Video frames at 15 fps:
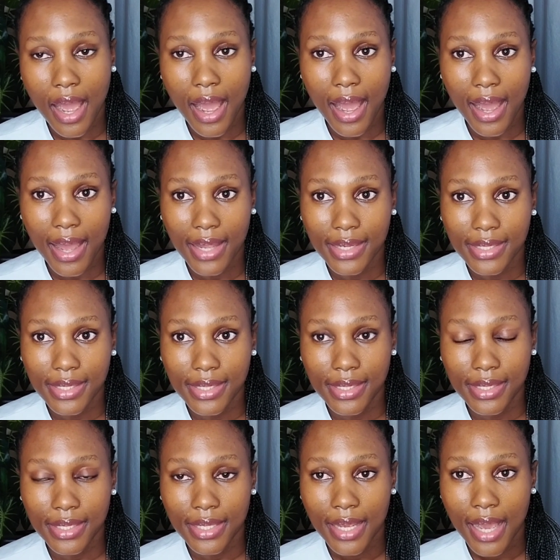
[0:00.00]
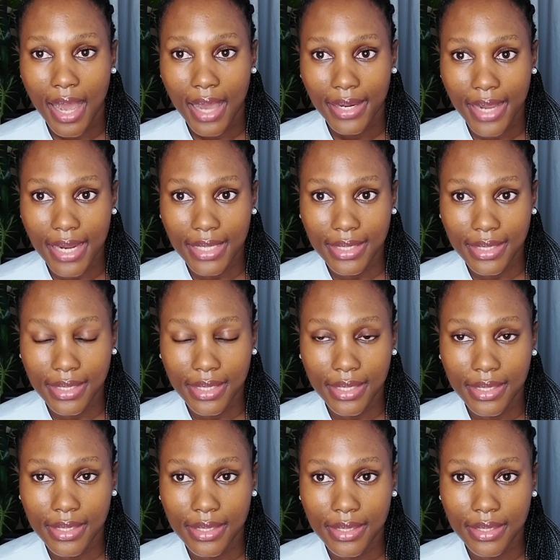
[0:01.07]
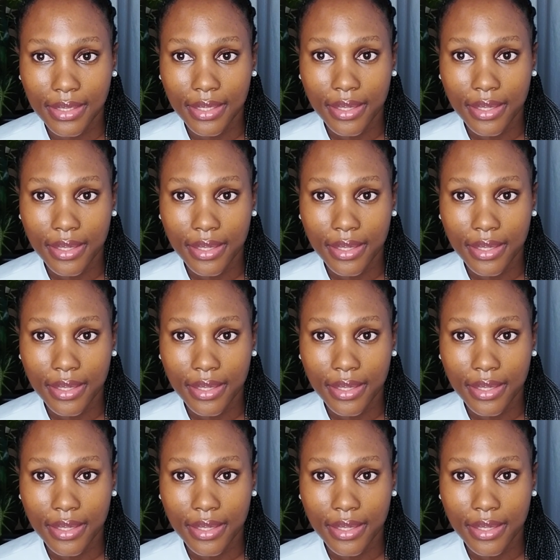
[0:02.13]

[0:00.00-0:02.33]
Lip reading: and analysis.